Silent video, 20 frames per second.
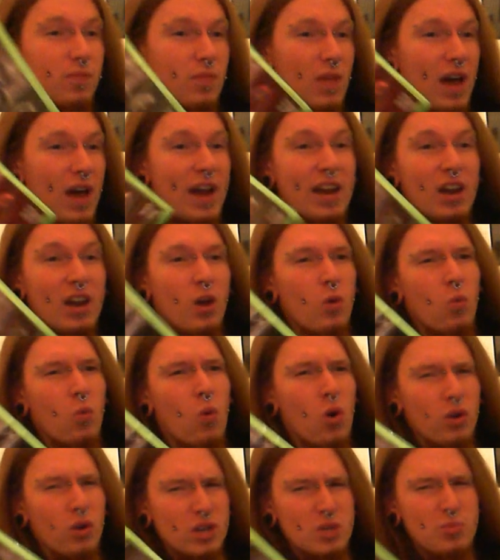Halo
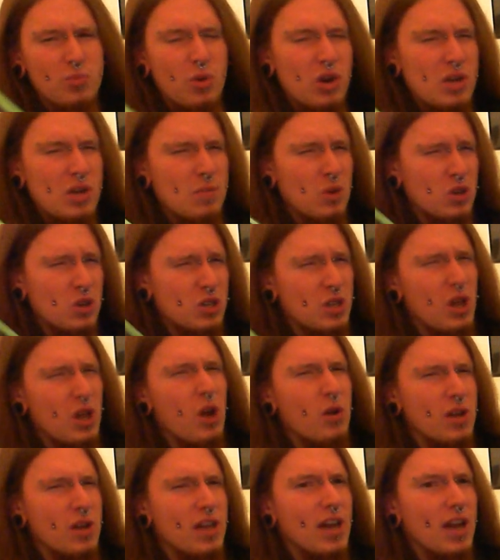1 is pretty much the
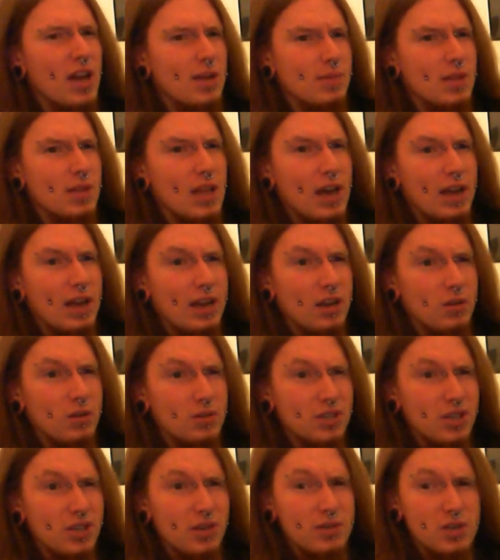only game in the Halo
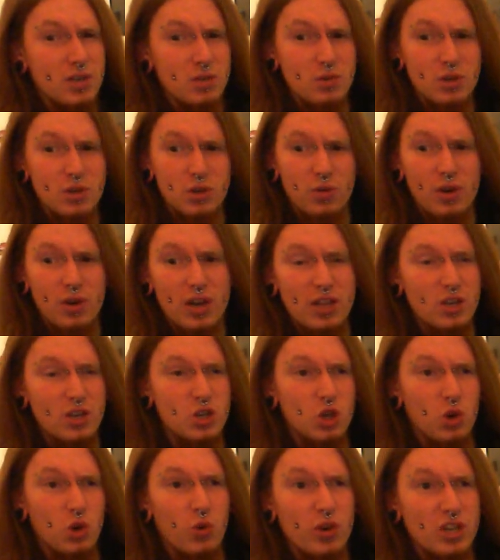series which I really
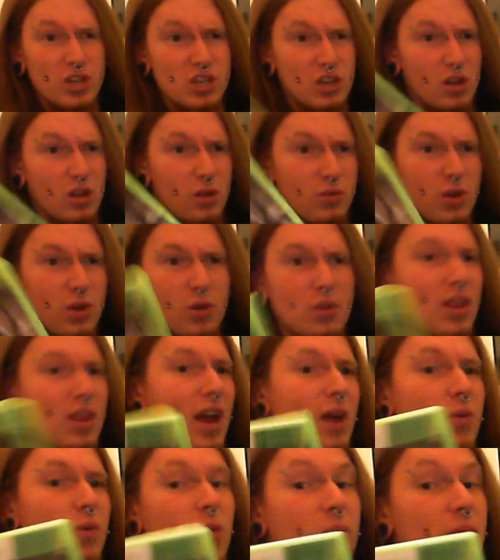enjoyed, so no
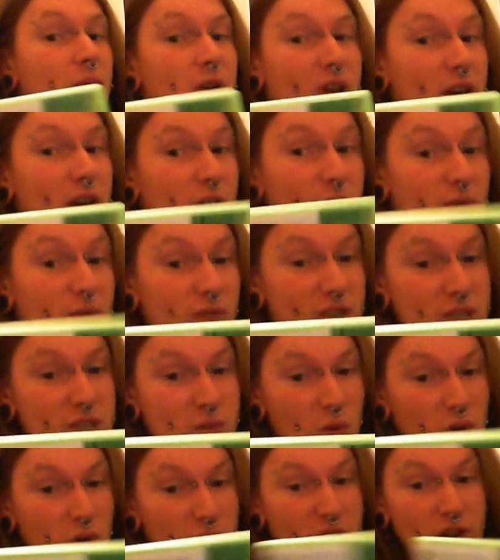doubt I'm going to love this
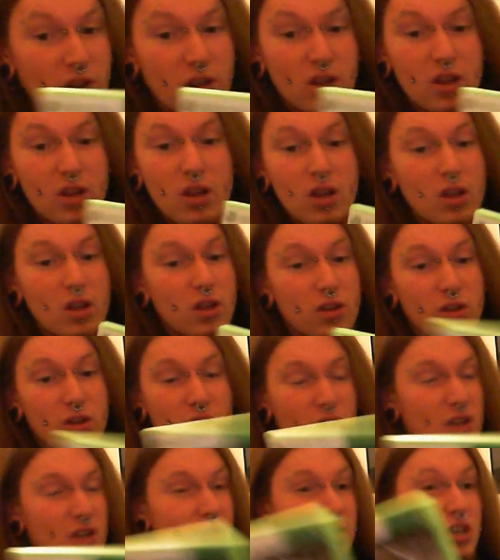one.
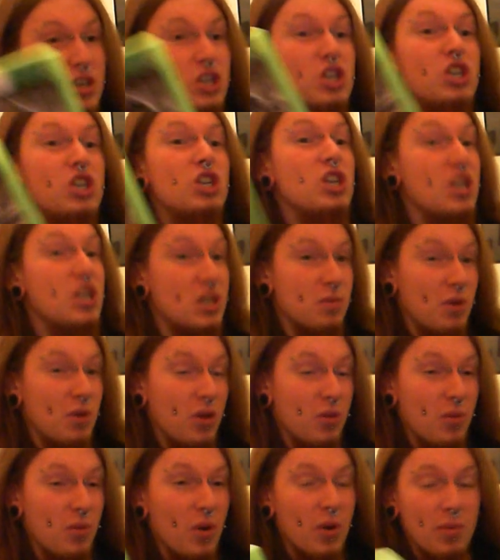Couldn't give a shit about
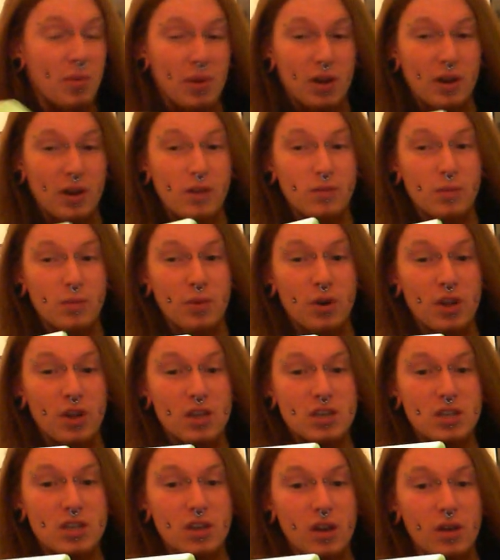the multiplayer if I'm
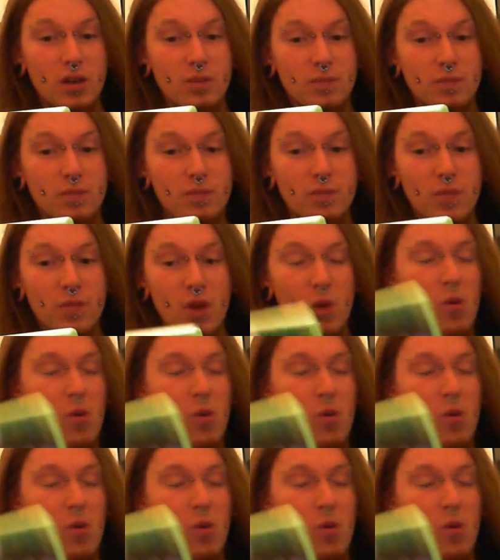honest. I